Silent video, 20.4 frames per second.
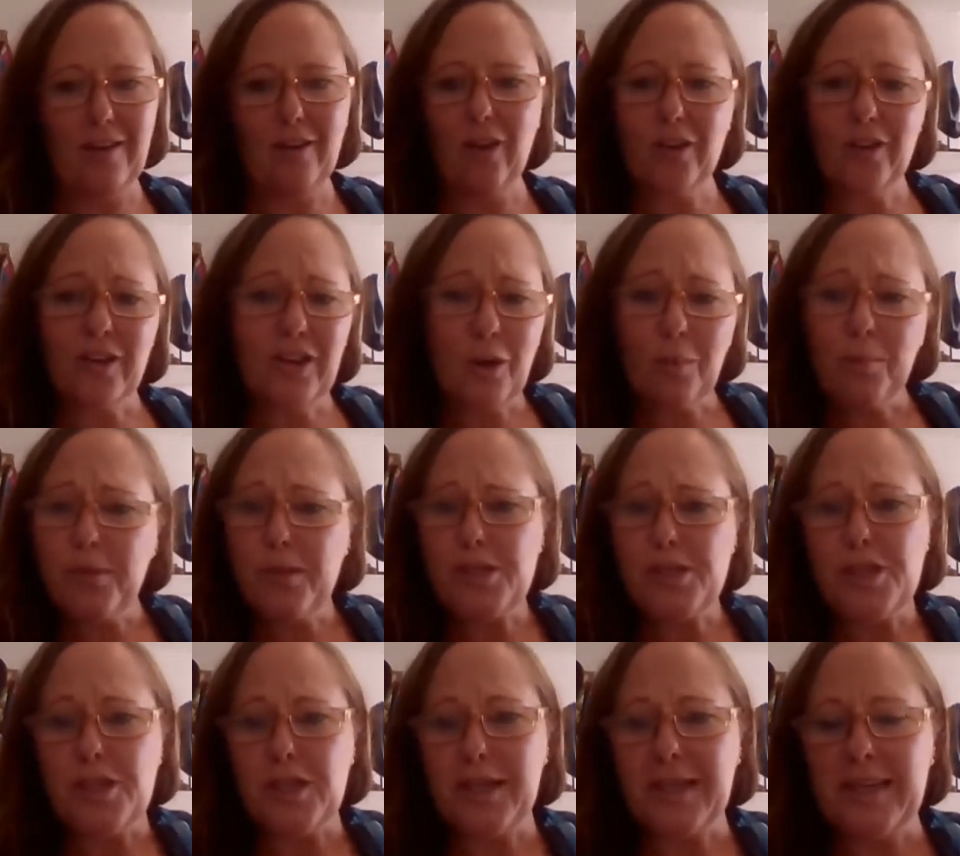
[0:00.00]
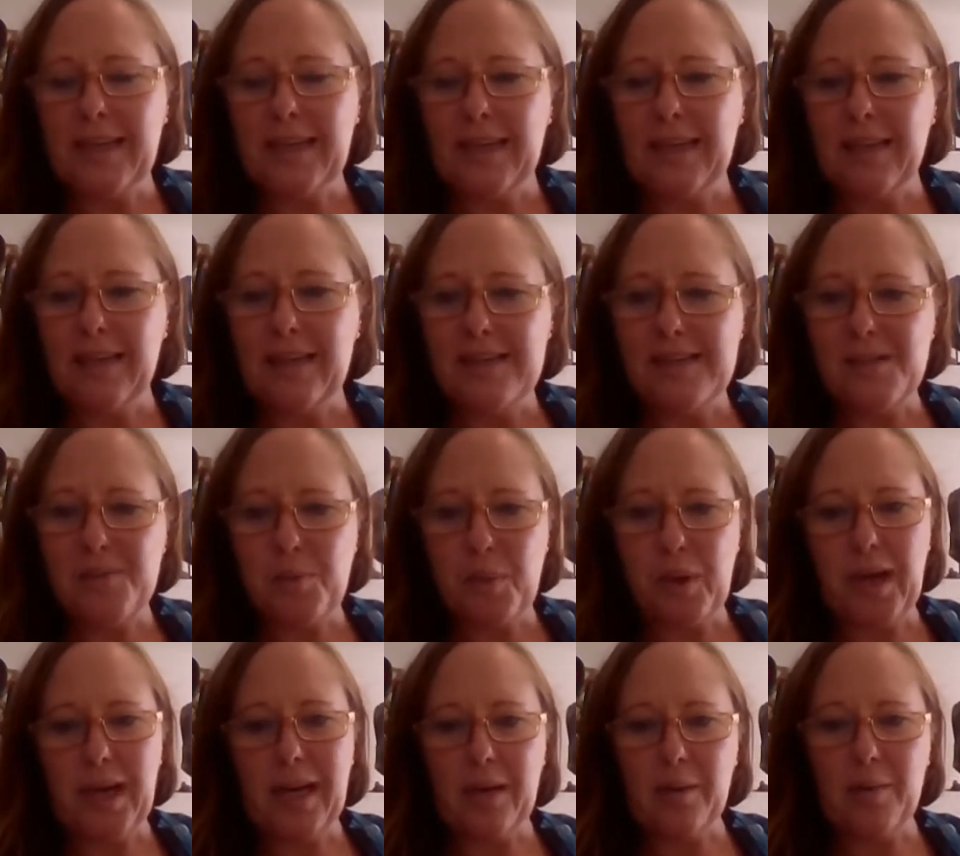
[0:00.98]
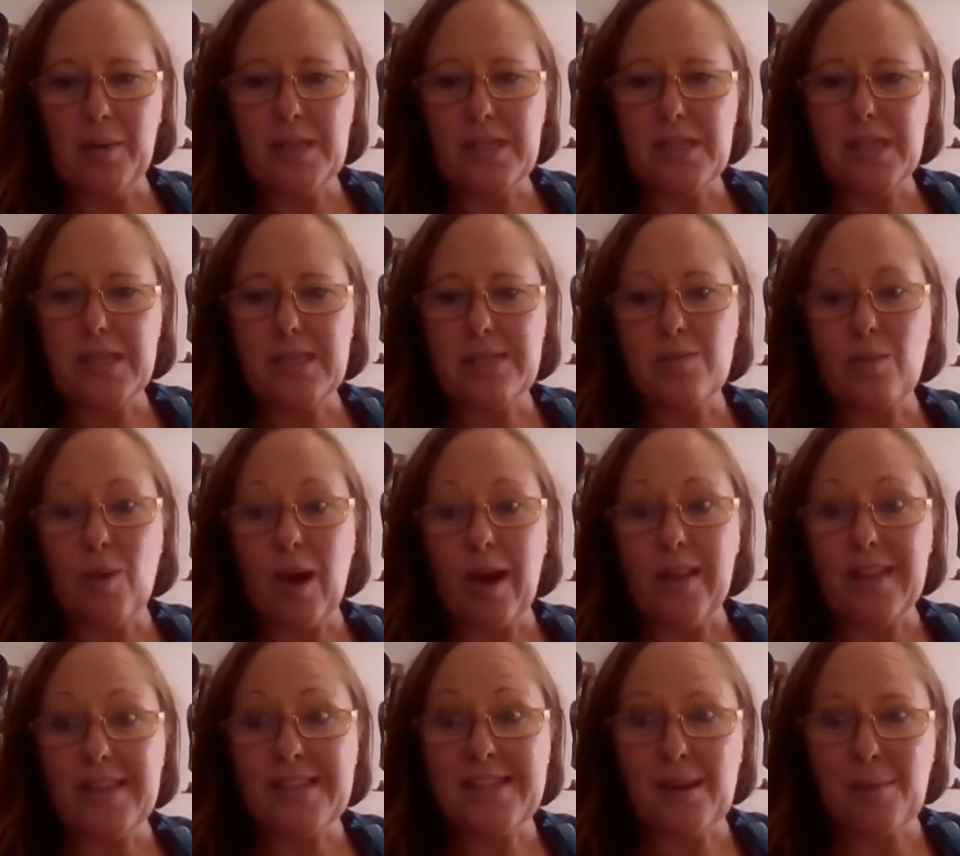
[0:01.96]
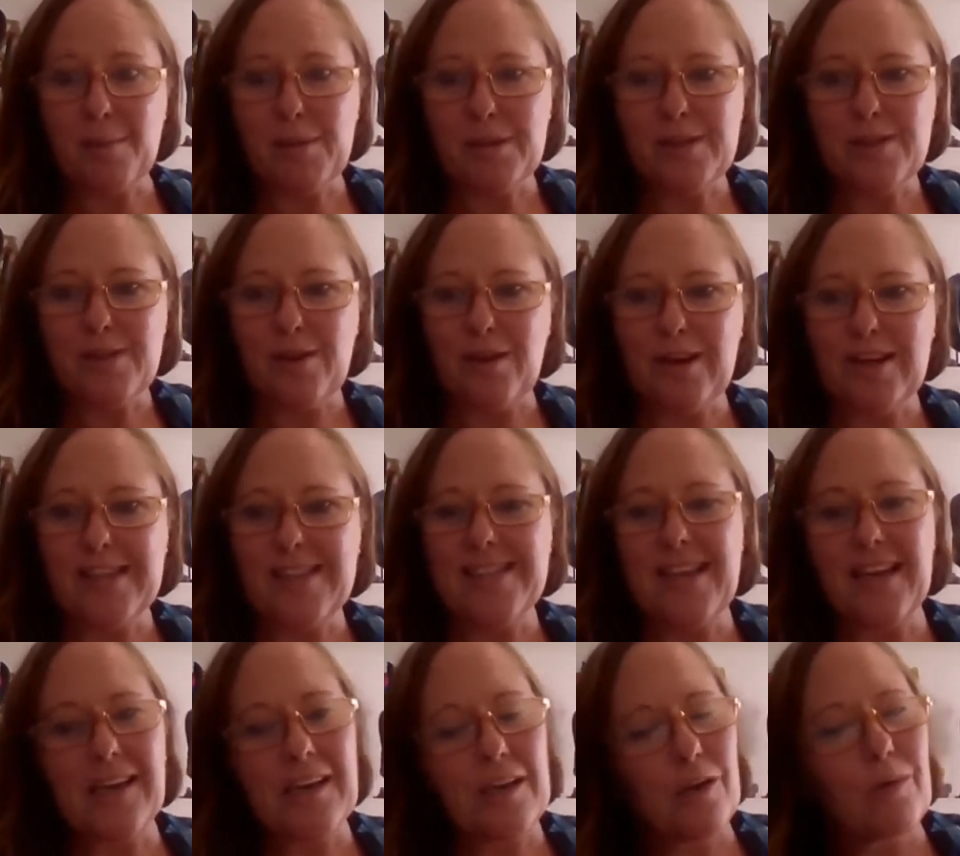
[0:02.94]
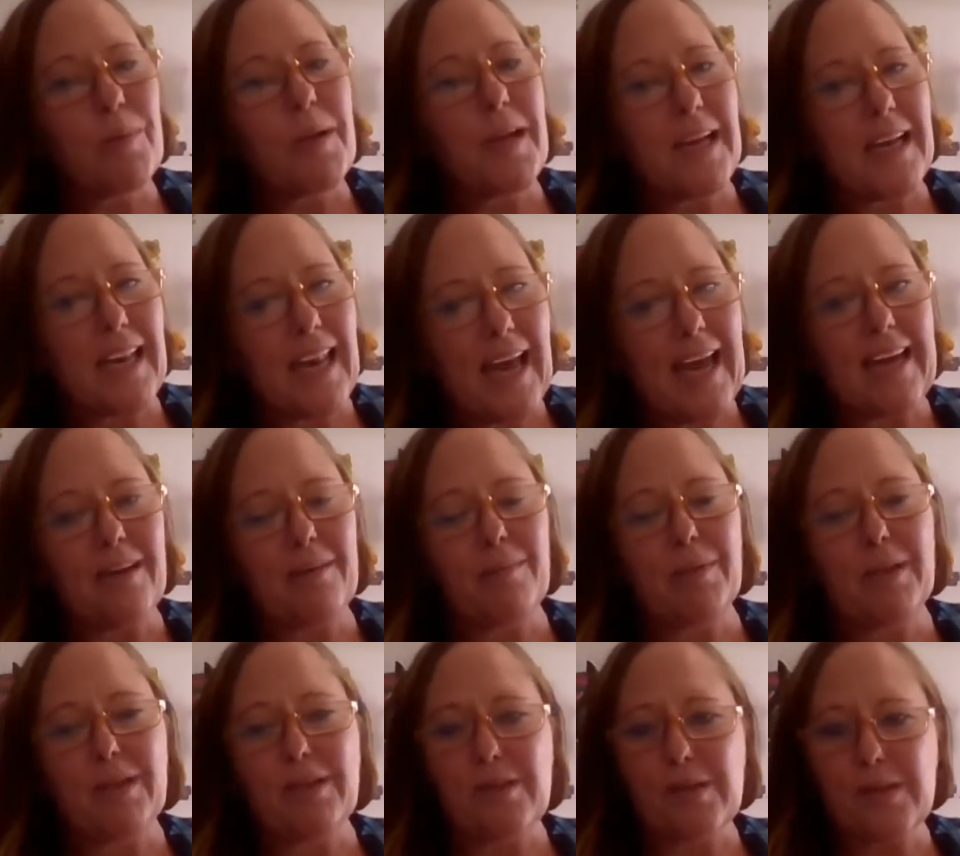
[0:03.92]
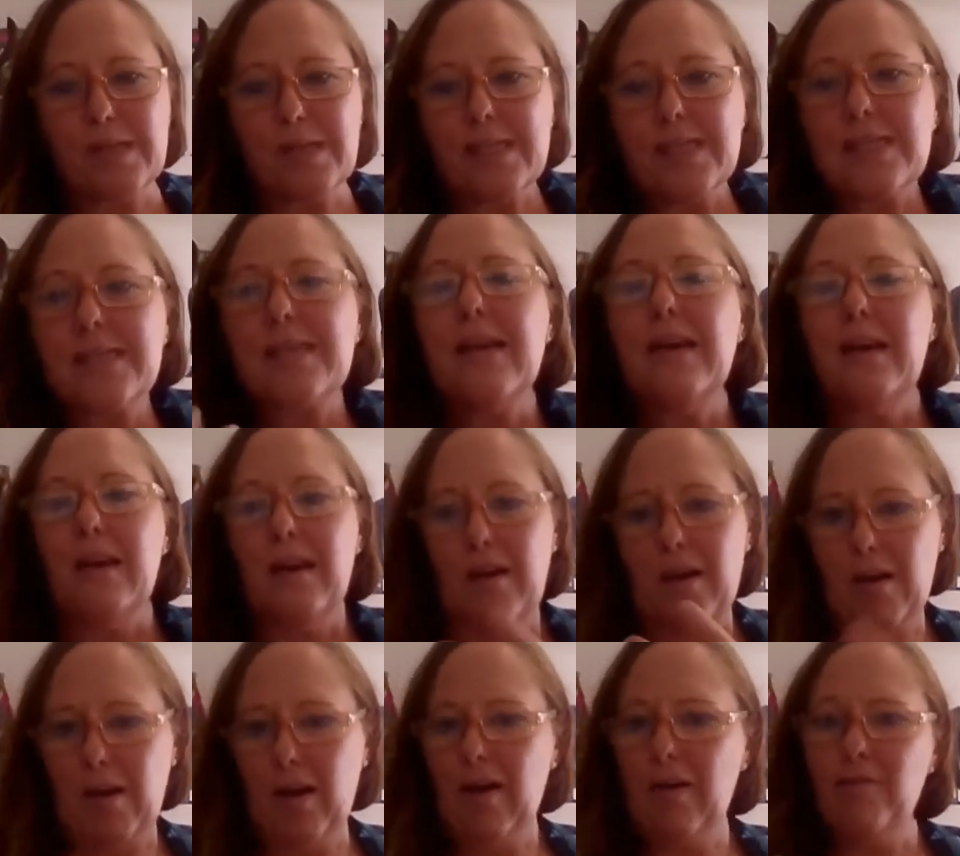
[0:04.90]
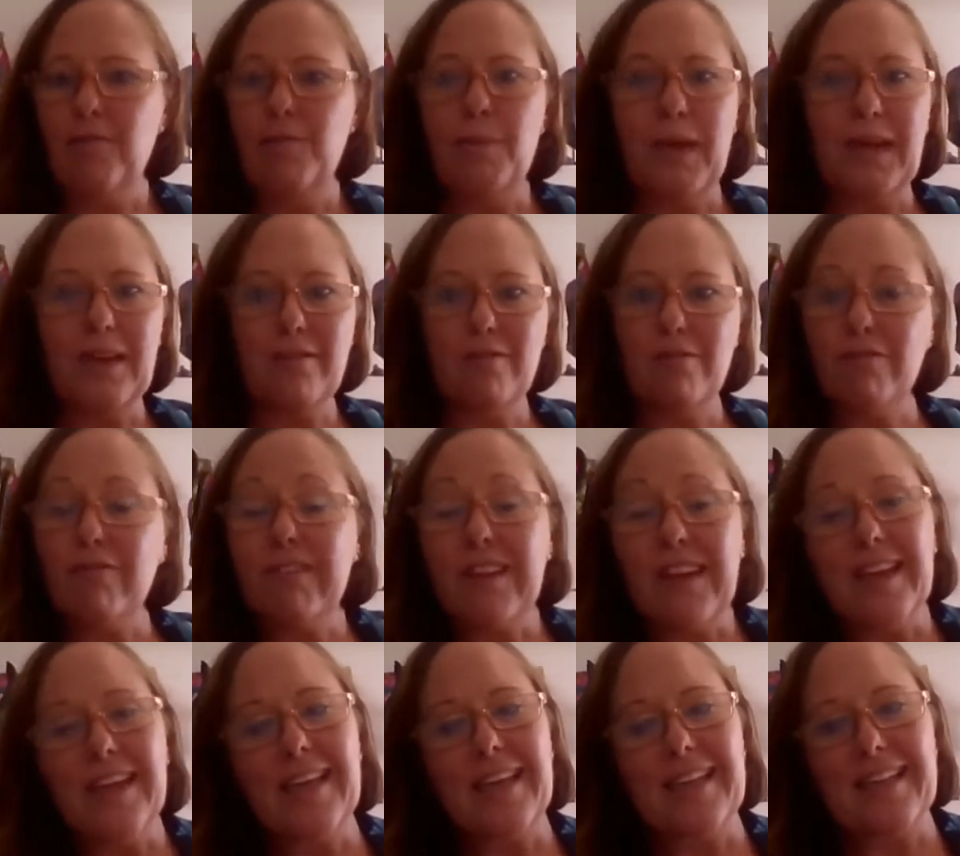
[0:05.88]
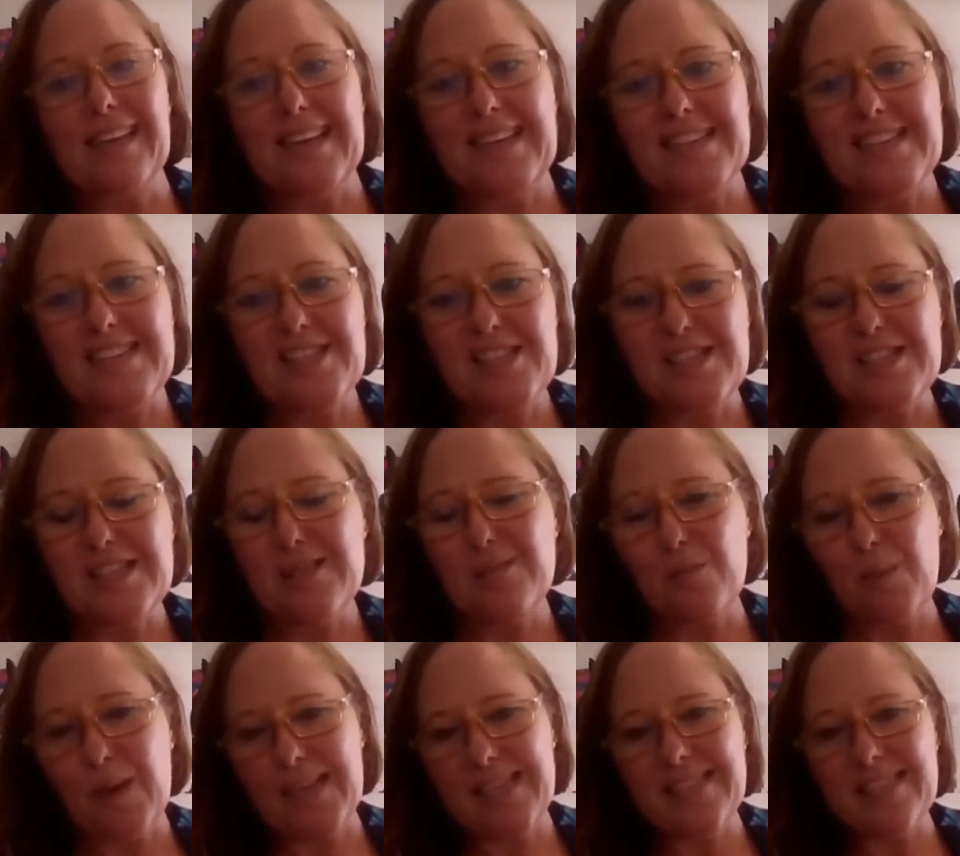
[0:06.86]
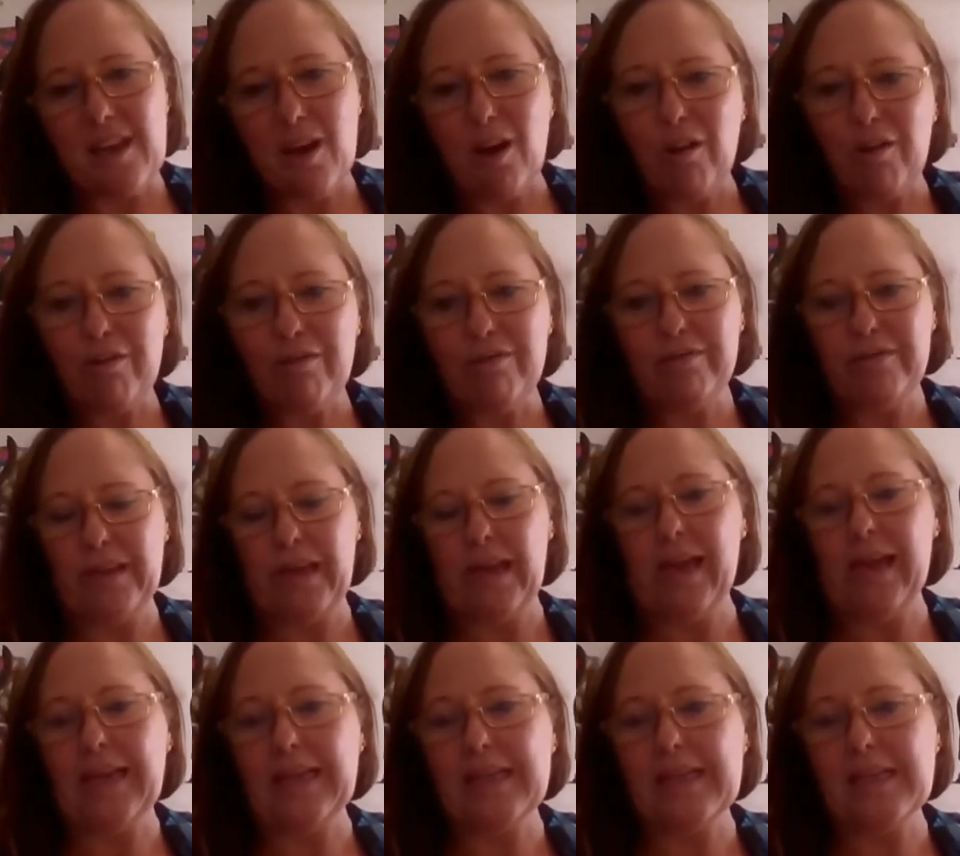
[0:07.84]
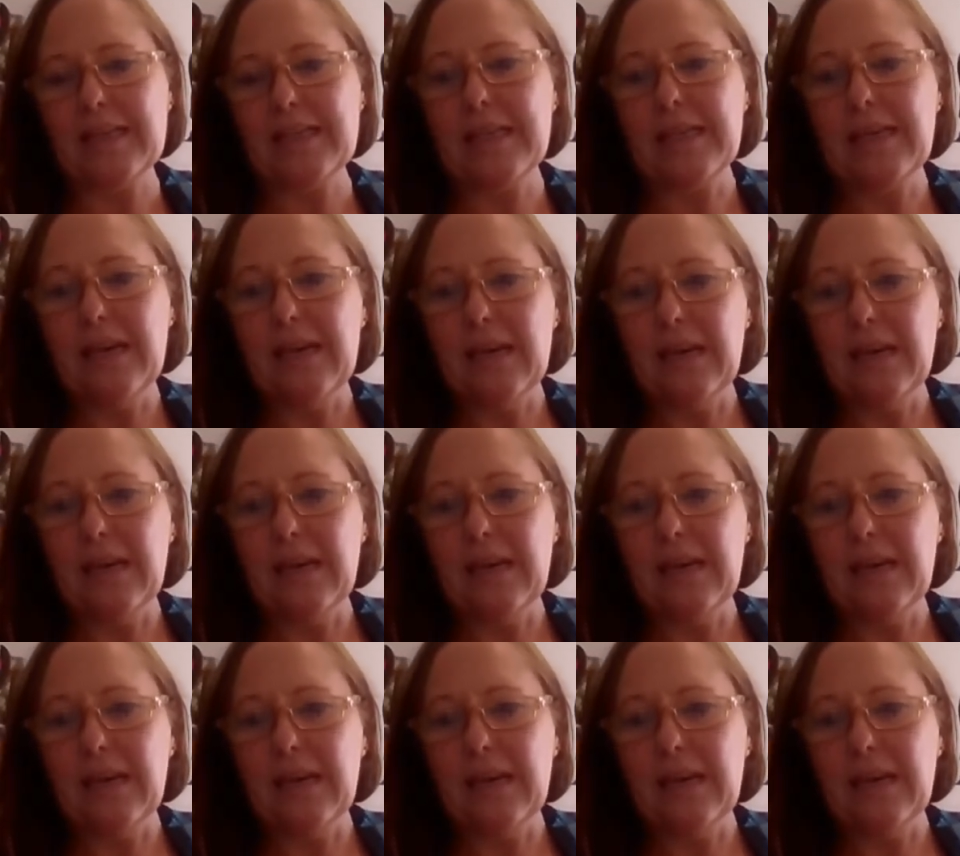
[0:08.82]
got the opportunity this week, which is why this episode is a little bit late, because I've been feeling the energies myself and